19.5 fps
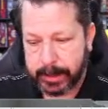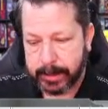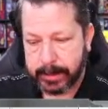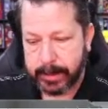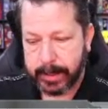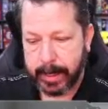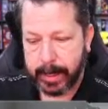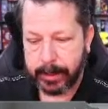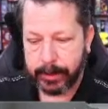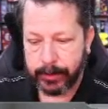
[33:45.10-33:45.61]

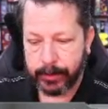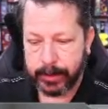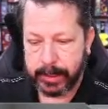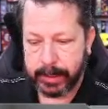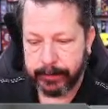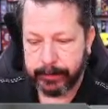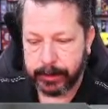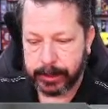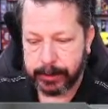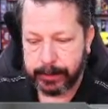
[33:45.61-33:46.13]
at 3
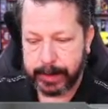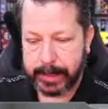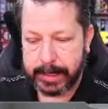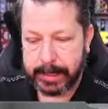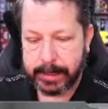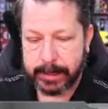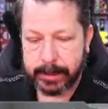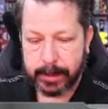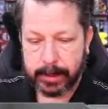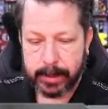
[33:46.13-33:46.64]
different
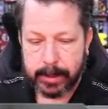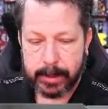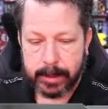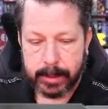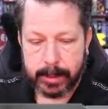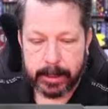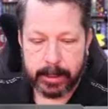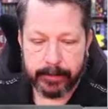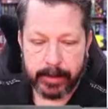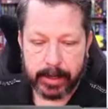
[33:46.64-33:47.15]
speeds,
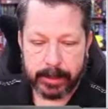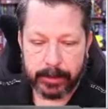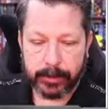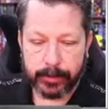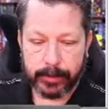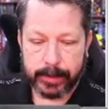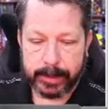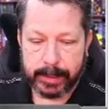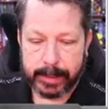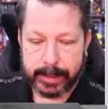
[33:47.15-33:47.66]
and I've got
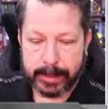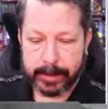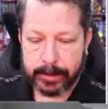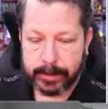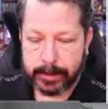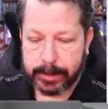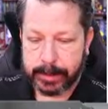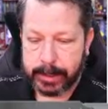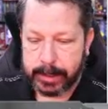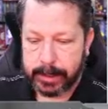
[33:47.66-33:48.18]
3
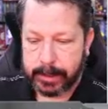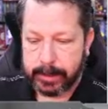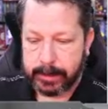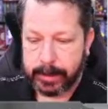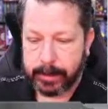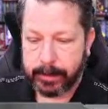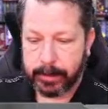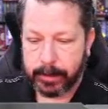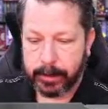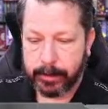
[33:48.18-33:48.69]
layers
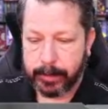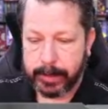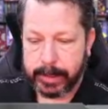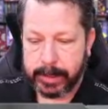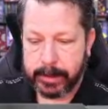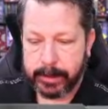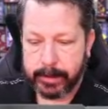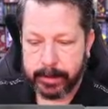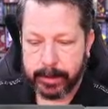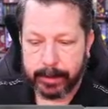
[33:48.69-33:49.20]
that are going to
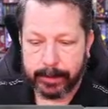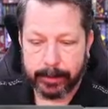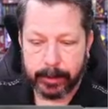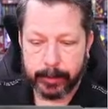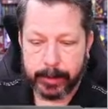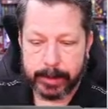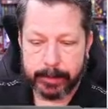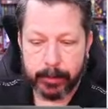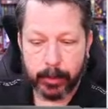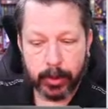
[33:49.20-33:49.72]
be a
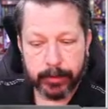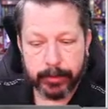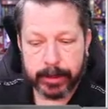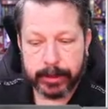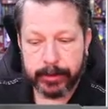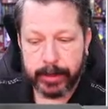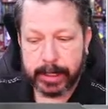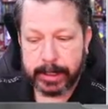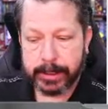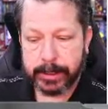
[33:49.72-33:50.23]
little bit more
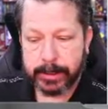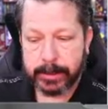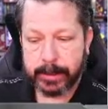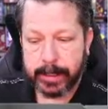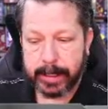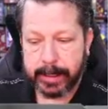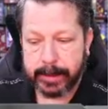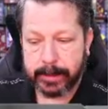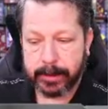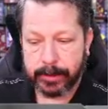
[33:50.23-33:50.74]
retraction
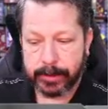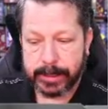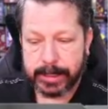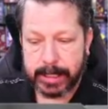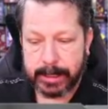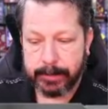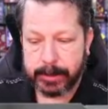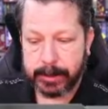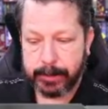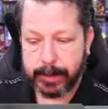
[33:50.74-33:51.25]
at those
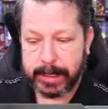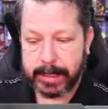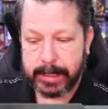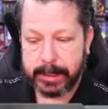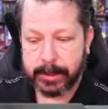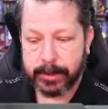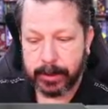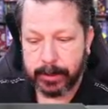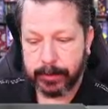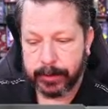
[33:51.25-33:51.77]
same
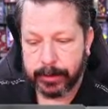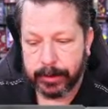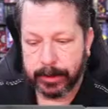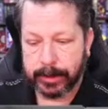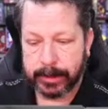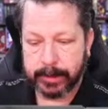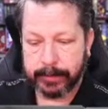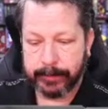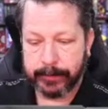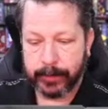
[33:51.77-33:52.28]
speeds. So I'm
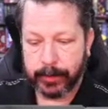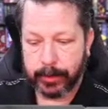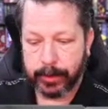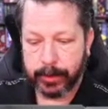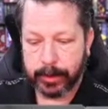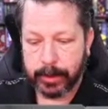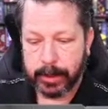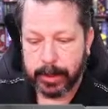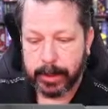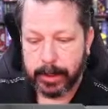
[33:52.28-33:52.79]
looking
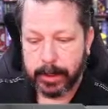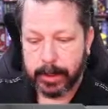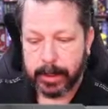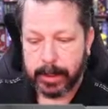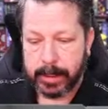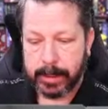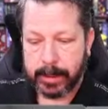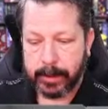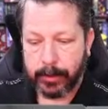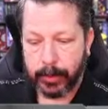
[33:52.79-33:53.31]
for
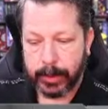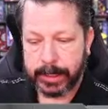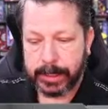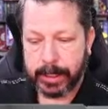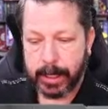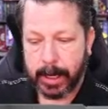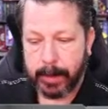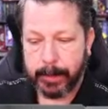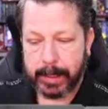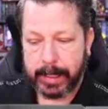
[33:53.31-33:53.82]
which
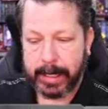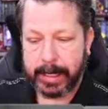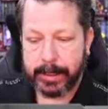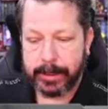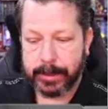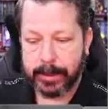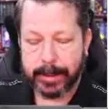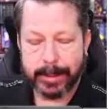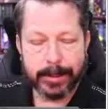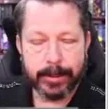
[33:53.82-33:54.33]

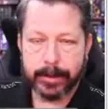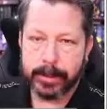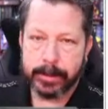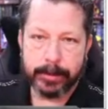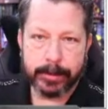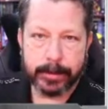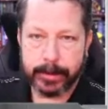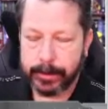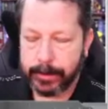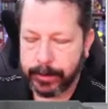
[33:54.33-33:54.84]
combination, and you
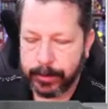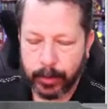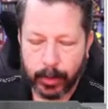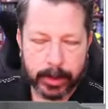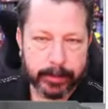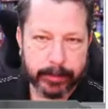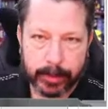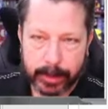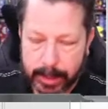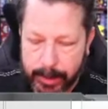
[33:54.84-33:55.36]
can do
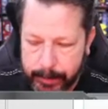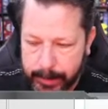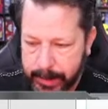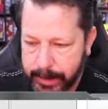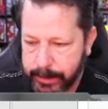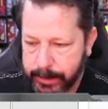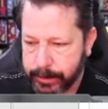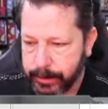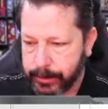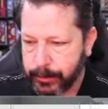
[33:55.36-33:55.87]
whatever
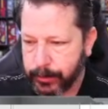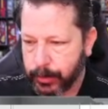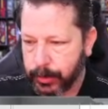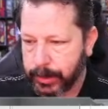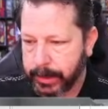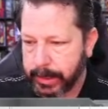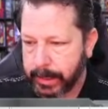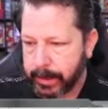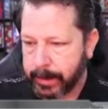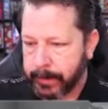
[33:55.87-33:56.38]
combinations you
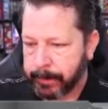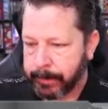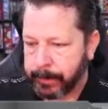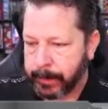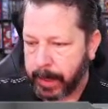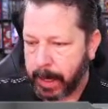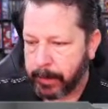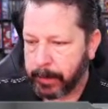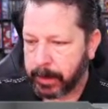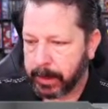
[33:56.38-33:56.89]
want.
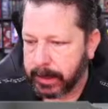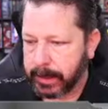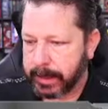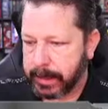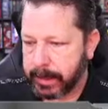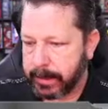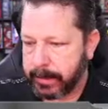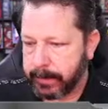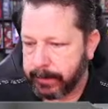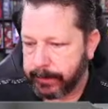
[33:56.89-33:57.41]
I'm going to
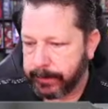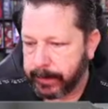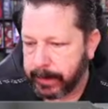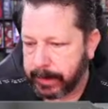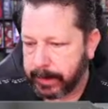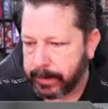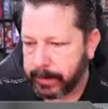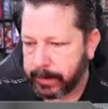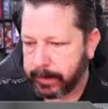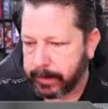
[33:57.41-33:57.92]
leave
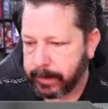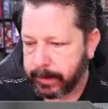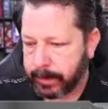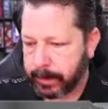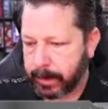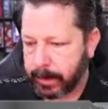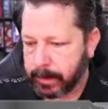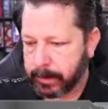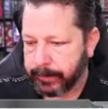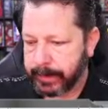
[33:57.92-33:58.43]

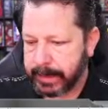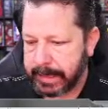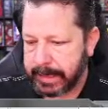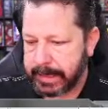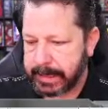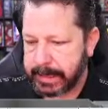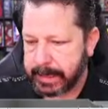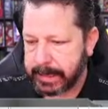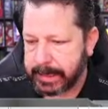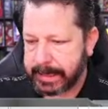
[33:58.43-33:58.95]
all of
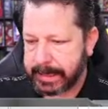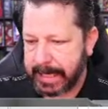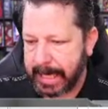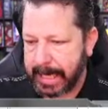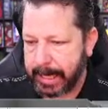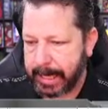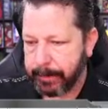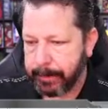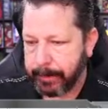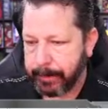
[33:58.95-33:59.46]
these the
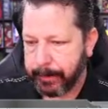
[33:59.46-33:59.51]
same,